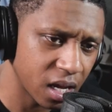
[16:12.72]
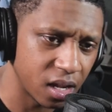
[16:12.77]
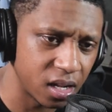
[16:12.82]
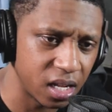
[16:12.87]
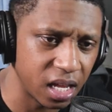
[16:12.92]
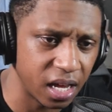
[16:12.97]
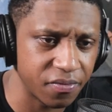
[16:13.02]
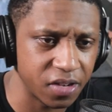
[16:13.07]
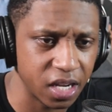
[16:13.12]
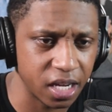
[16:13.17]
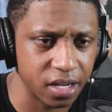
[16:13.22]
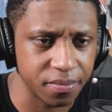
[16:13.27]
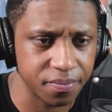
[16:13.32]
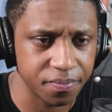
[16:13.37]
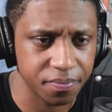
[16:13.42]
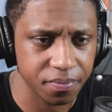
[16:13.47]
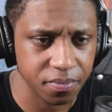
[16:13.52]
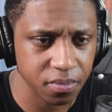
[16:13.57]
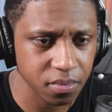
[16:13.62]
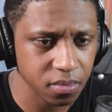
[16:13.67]
Loved it.
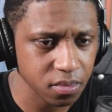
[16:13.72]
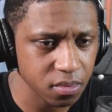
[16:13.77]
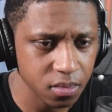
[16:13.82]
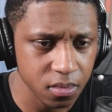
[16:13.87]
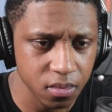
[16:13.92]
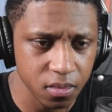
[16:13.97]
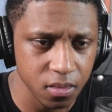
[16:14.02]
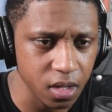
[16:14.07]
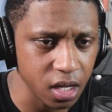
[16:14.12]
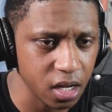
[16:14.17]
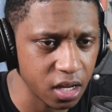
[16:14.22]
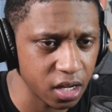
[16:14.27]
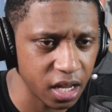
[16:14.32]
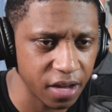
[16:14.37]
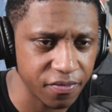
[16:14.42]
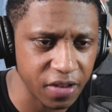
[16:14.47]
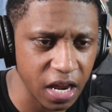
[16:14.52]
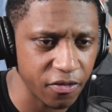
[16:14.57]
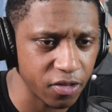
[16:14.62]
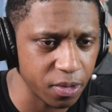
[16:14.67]

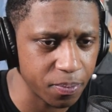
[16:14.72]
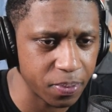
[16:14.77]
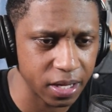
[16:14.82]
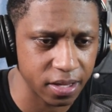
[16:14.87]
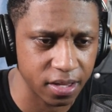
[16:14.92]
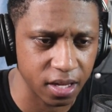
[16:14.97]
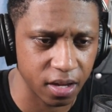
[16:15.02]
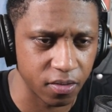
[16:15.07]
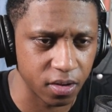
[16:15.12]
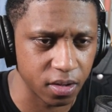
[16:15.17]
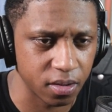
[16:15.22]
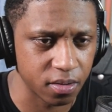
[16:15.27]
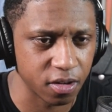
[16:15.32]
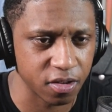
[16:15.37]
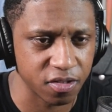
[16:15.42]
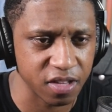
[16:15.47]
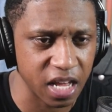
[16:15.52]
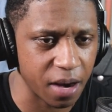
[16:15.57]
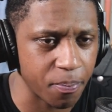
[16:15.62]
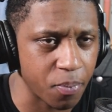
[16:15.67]
Loved every piece of it.
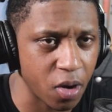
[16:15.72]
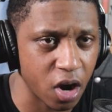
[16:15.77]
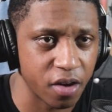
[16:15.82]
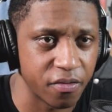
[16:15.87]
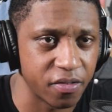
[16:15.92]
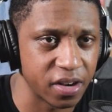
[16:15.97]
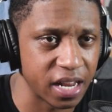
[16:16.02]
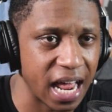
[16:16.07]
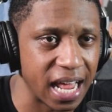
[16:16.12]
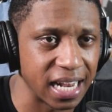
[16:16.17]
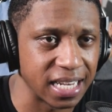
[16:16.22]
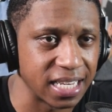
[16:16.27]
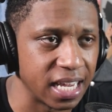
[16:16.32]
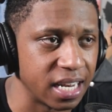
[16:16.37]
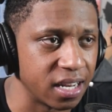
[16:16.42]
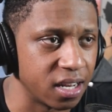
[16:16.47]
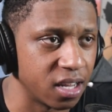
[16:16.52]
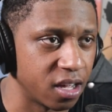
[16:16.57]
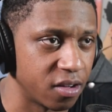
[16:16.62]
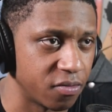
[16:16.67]
There's not a part of it that I
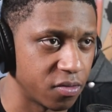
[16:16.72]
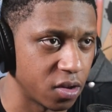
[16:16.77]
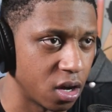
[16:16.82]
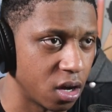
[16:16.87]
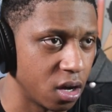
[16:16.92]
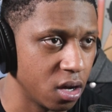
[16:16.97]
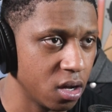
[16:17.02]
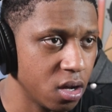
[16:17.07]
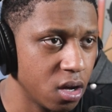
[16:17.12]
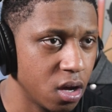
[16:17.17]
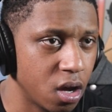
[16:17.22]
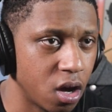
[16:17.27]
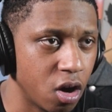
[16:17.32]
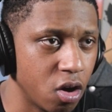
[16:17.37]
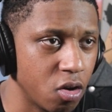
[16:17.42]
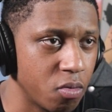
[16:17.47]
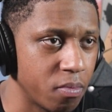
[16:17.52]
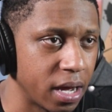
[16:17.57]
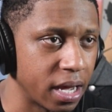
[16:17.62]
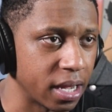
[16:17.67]
didn't love, y'all.
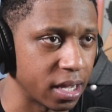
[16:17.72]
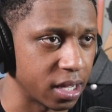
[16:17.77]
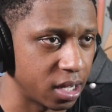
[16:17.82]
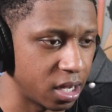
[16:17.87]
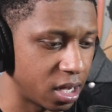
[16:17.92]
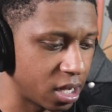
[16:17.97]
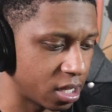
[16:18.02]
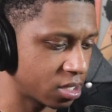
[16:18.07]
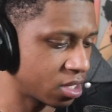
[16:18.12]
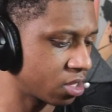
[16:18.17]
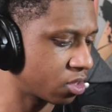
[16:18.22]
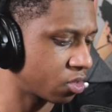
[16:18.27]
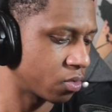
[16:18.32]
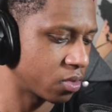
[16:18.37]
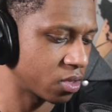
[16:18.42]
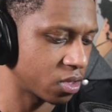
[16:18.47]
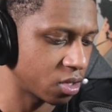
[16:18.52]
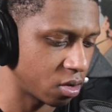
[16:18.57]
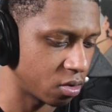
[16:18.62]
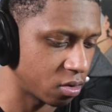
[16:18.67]
Oh my gosh, this
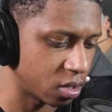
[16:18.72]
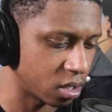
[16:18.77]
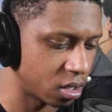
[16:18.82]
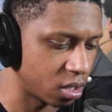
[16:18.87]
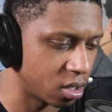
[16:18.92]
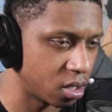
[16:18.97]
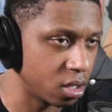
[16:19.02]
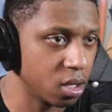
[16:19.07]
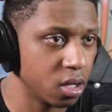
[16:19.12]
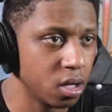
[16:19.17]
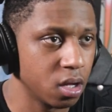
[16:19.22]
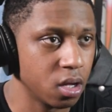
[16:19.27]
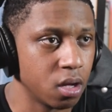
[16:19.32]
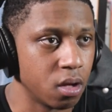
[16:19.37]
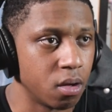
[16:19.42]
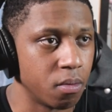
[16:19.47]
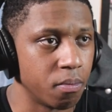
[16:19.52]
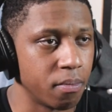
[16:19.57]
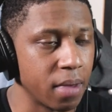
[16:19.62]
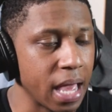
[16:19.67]
was so good.
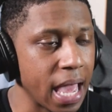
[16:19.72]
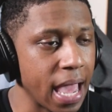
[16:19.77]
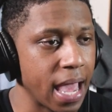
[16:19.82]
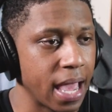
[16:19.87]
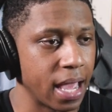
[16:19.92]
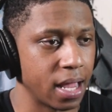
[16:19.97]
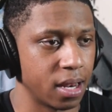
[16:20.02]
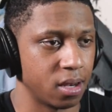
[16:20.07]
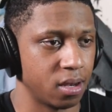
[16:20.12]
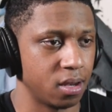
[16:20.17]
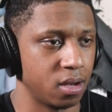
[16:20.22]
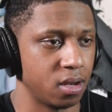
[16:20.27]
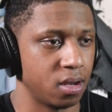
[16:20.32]
Man.